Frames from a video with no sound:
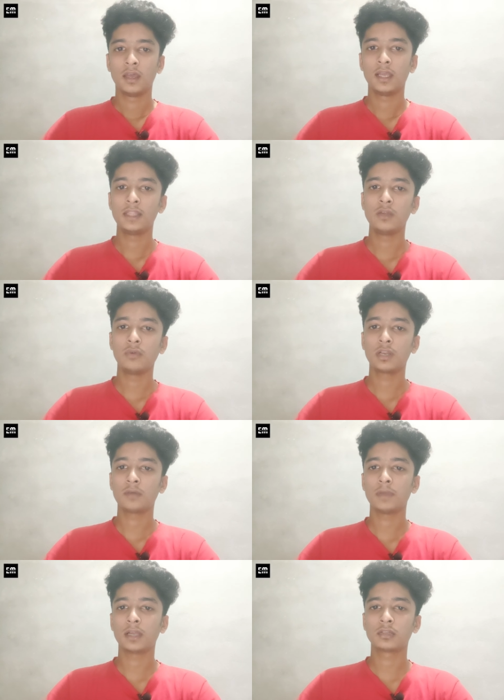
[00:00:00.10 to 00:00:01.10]
Hey there,
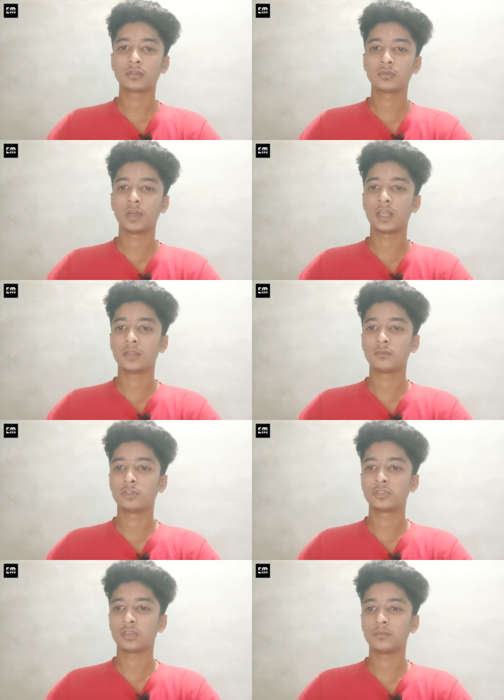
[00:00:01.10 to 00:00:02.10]
welcome back to another
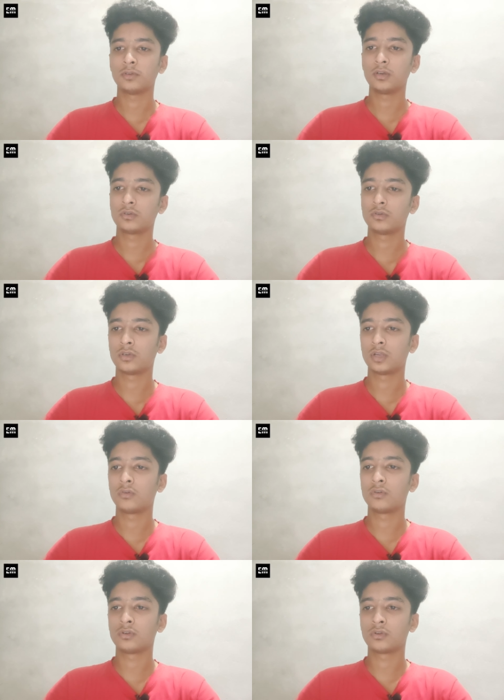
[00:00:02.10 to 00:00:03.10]
motivational video. Today we
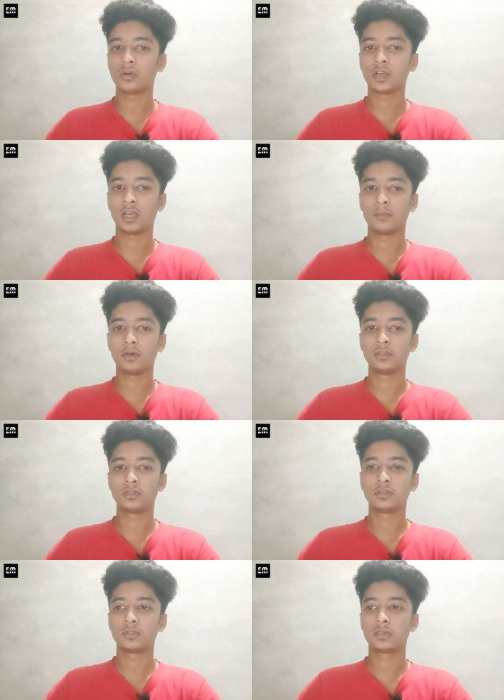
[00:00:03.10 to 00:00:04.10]
are going to talk
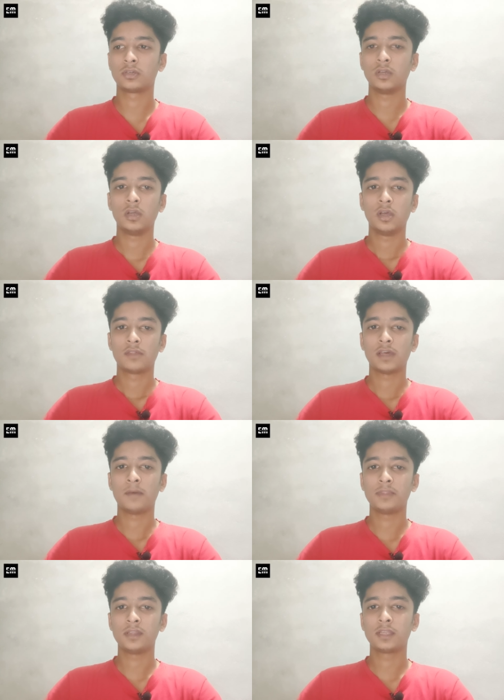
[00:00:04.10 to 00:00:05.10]
about
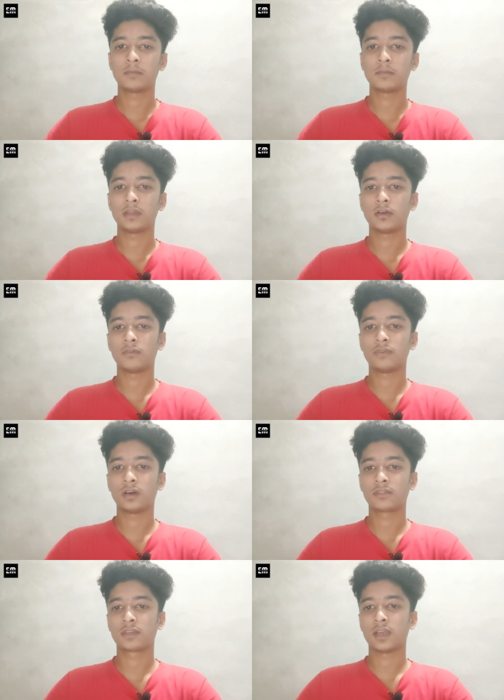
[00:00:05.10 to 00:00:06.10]
something that many of
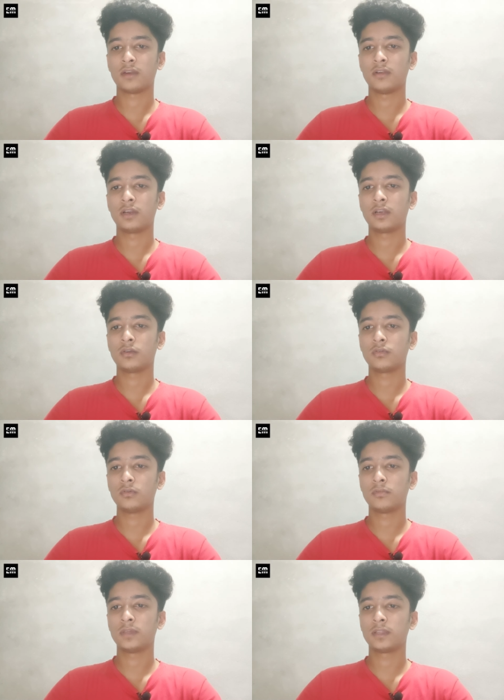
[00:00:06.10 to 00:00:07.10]
us can relate
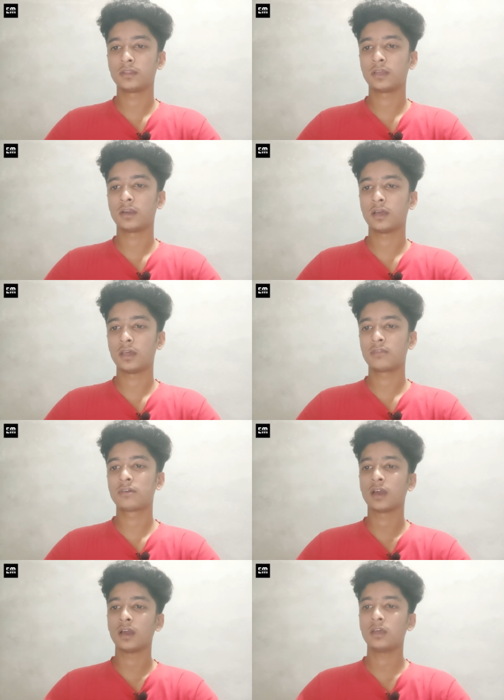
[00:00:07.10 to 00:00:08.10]
to, being the
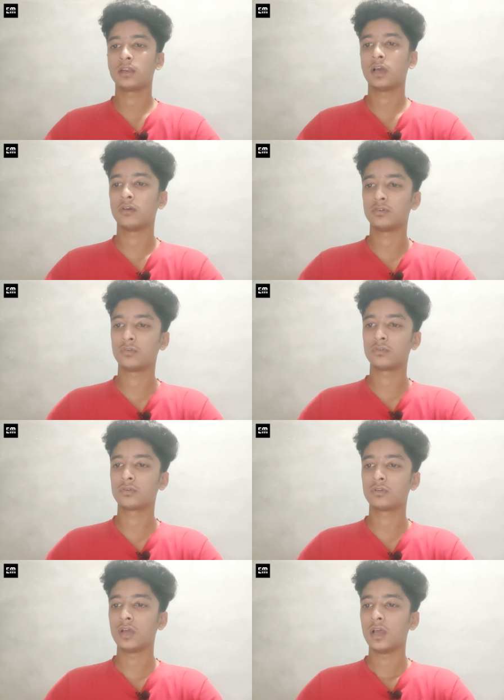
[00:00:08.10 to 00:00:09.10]
nice guy. Now,
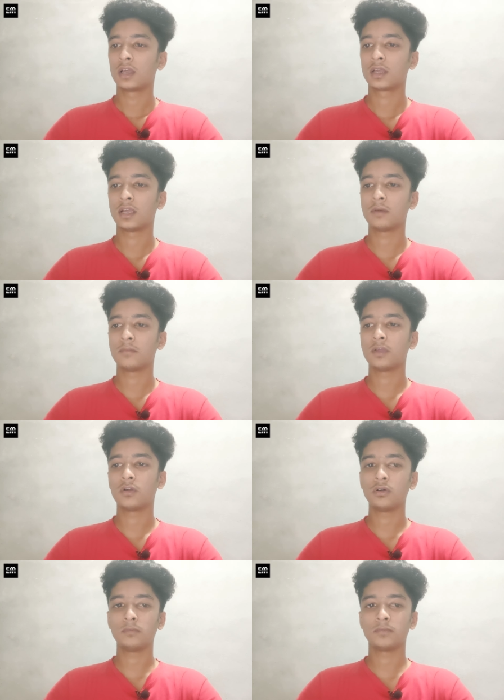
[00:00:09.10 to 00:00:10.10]
don't get me
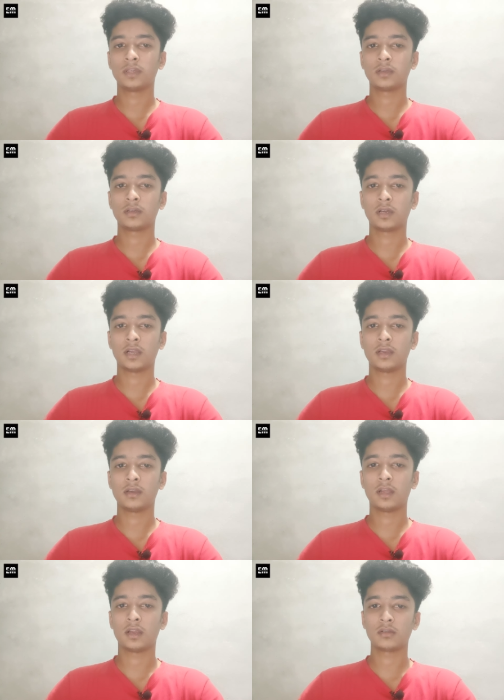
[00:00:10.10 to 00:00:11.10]
wrong, being
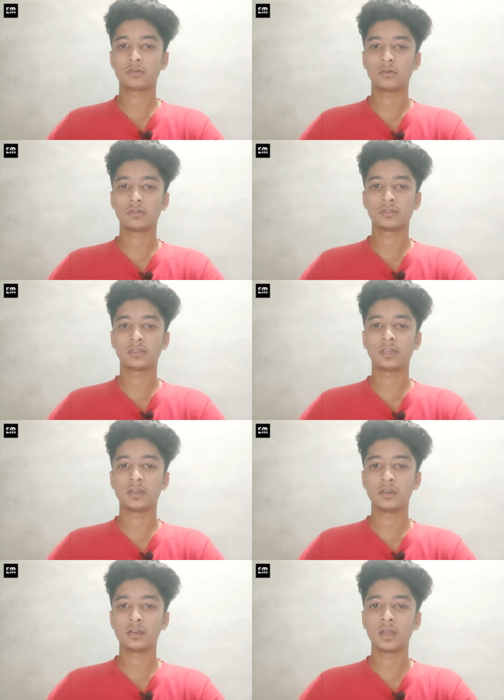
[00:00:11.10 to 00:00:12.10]
kind and
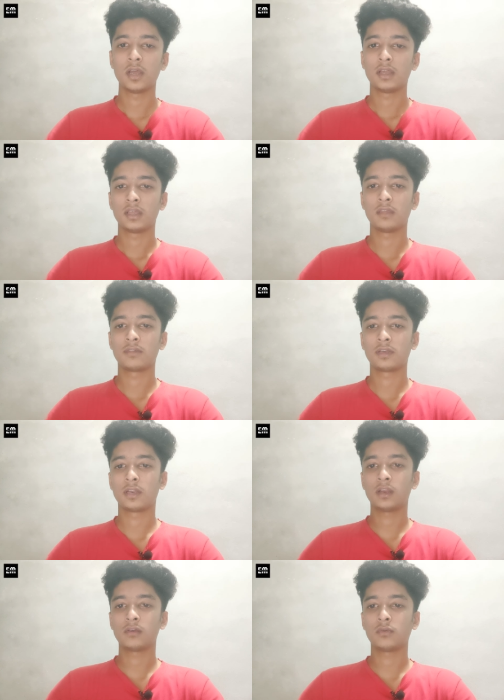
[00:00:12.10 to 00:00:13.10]
considerate is a
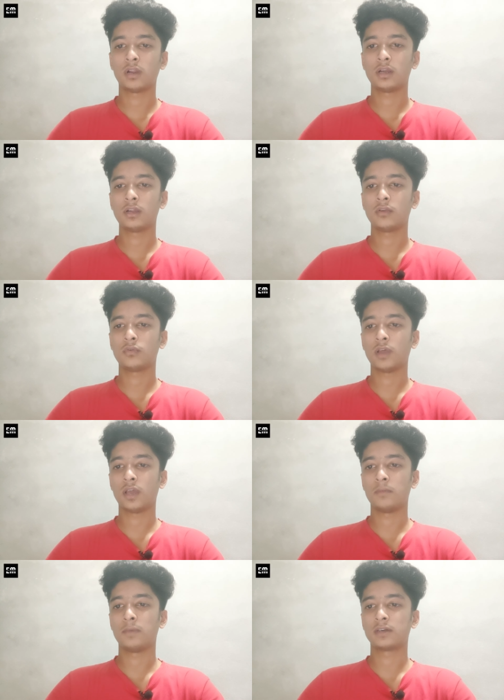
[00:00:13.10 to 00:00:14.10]
great quality to
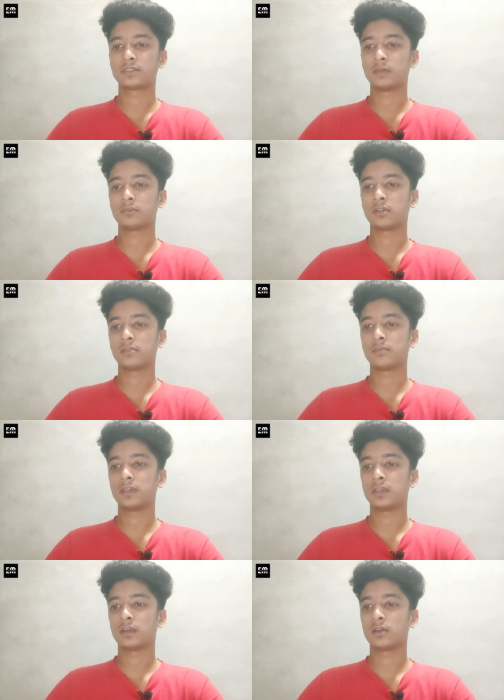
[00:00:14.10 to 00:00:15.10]
have, but sometimes
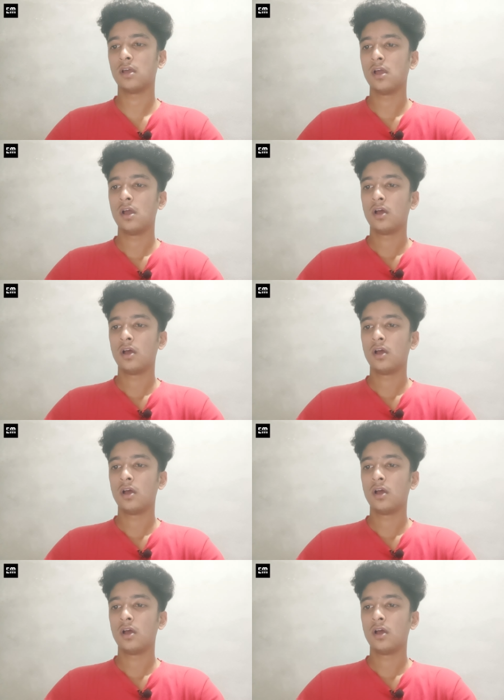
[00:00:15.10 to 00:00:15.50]
being